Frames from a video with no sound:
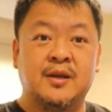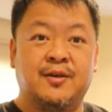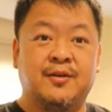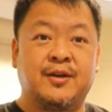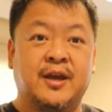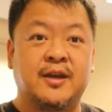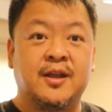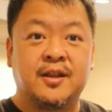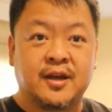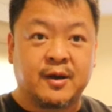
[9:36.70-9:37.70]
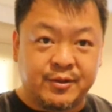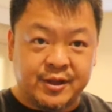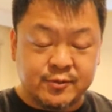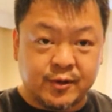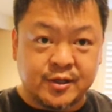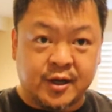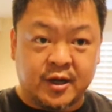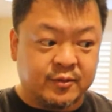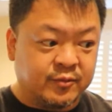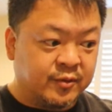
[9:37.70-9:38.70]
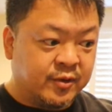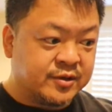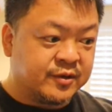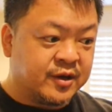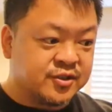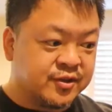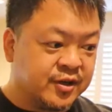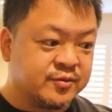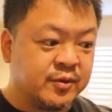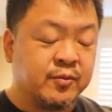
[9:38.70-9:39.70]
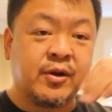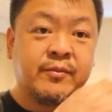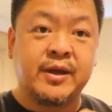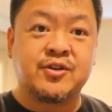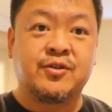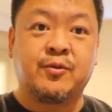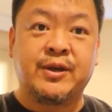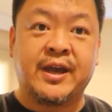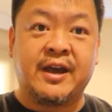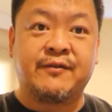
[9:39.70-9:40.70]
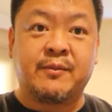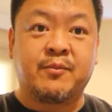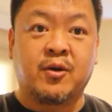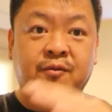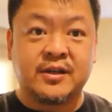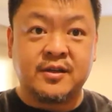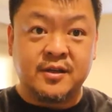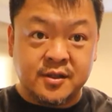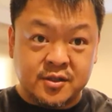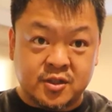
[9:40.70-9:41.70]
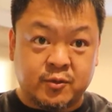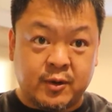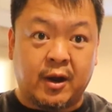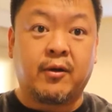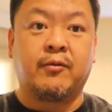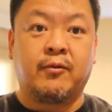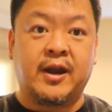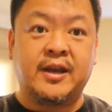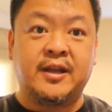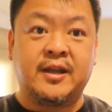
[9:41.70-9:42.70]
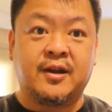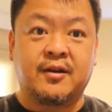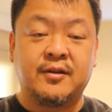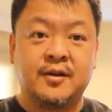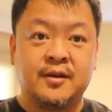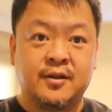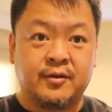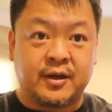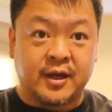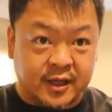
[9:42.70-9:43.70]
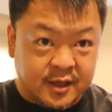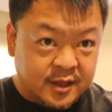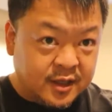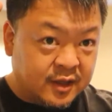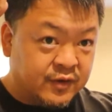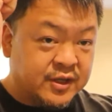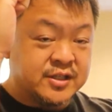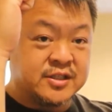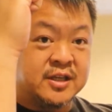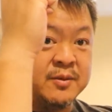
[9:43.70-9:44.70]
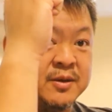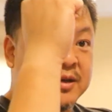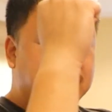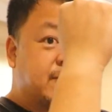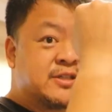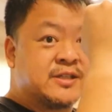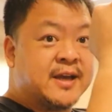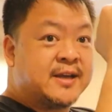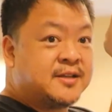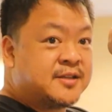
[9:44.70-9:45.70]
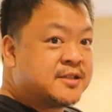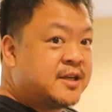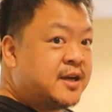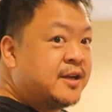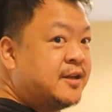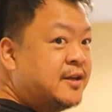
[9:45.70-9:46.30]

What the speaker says: okay? A couple things we want to concentrate on is we want to make sure that we have a perfect square right here, okay? If you can see me, if we stand to the side,